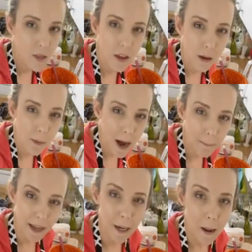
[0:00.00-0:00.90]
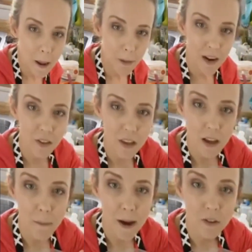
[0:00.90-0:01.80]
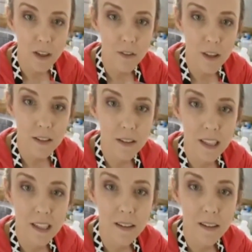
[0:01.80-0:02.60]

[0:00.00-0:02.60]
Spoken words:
the pie pan by the amount of this.